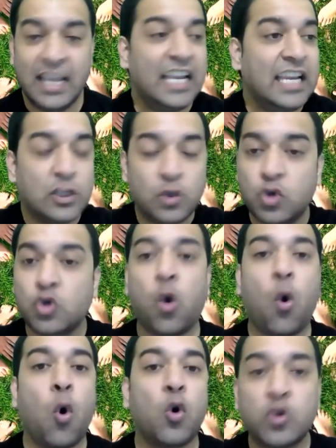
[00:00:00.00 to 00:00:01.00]
is to
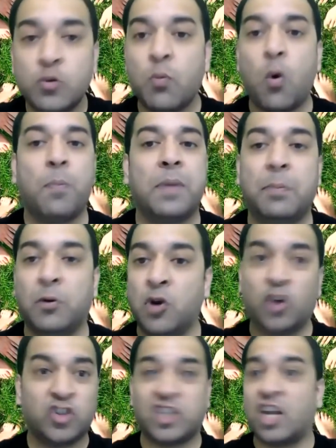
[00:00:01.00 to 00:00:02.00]
talk to more people,
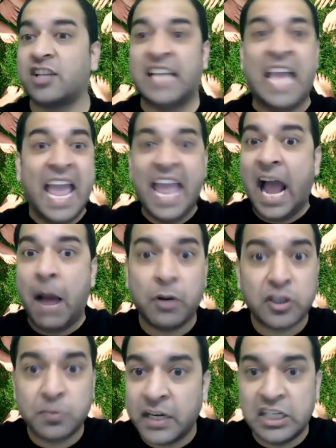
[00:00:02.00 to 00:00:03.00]
not just asking, hey, how
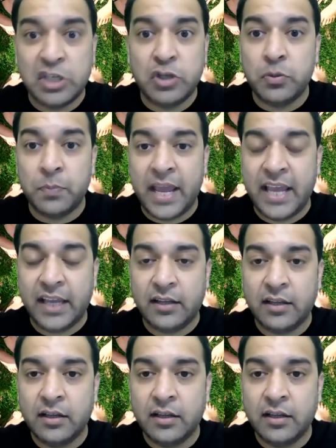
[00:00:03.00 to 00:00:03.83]
much money did you make?